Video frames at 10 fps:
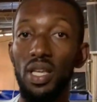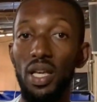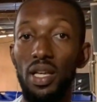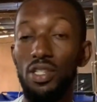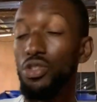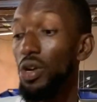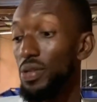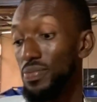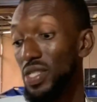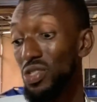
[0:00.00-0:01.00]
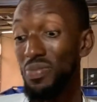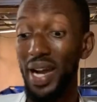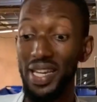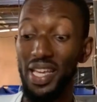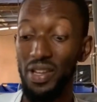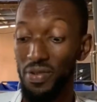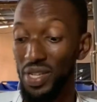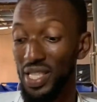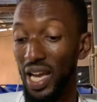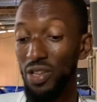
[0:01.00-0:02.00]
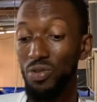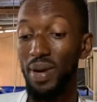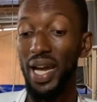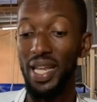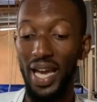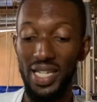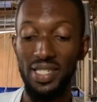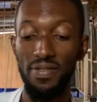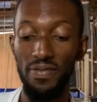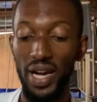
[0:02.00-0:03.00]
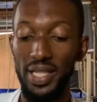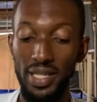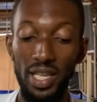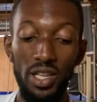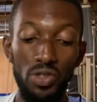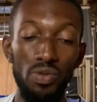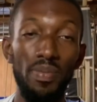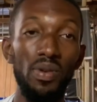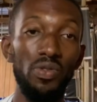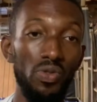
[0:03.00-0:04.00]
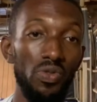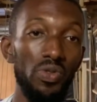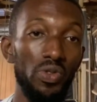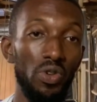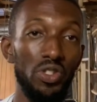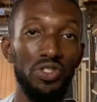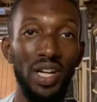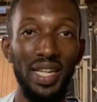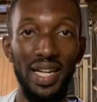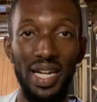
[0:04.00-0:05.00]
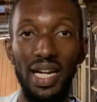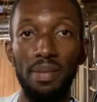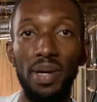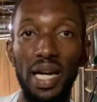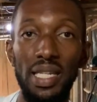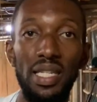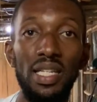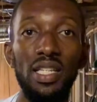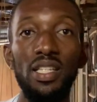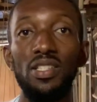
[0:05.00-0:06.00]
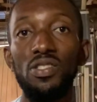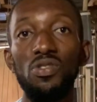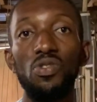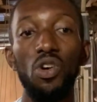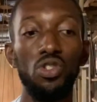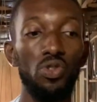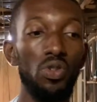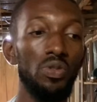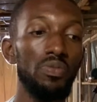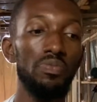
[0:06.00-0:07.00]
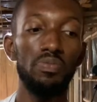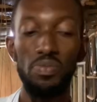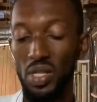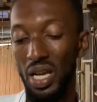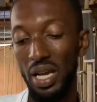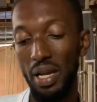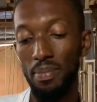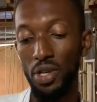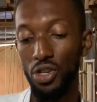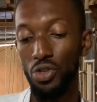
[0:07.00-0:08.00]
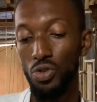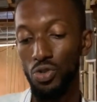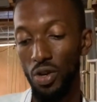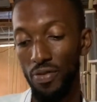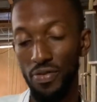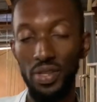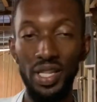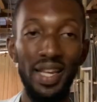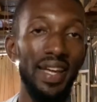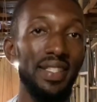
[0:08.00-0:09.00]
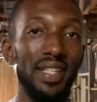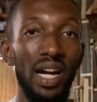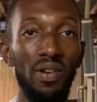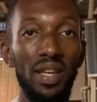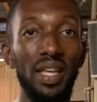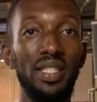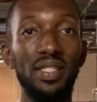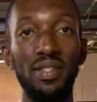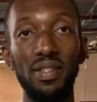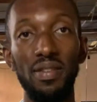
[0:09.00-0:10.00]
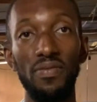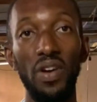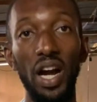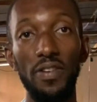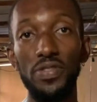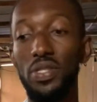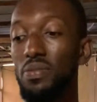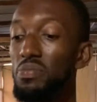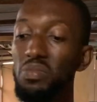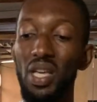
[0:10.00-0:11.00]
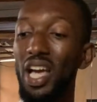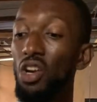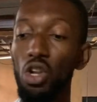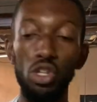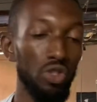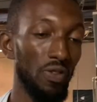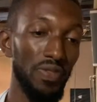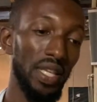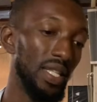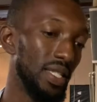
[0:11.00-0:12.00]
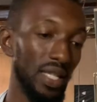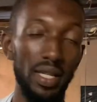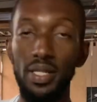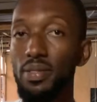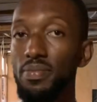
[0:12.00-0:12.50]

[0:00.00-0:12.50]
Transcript: You buy the aerator, you buy the hatching vat, you construct the kakaban. You also make use of inlet, outlet, valves, a lot of things, yes.